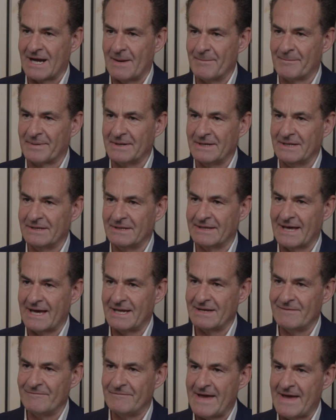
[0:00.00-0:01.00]
company that
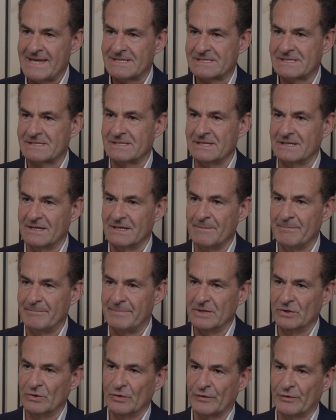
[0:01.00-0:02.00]
invests in and
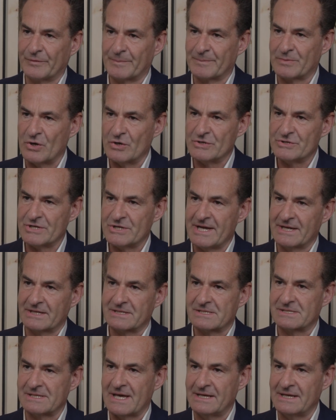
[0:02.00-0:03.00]
builds
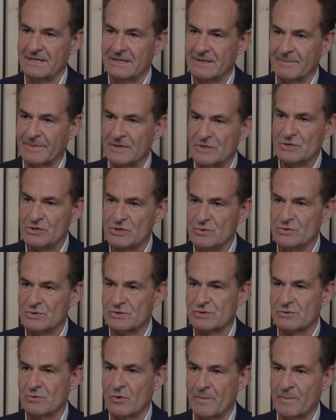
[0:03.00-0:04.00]
projects that either
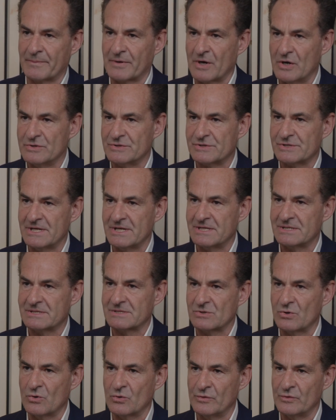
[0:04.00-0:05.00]
produce or process
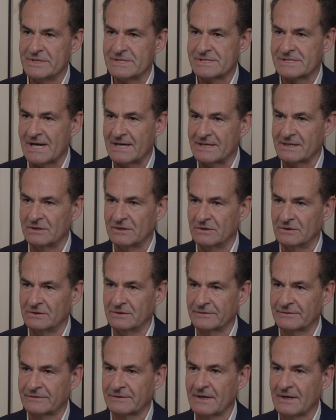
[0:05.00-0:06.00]
or
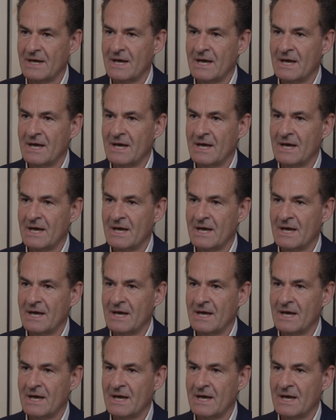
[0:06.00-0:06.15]
recycles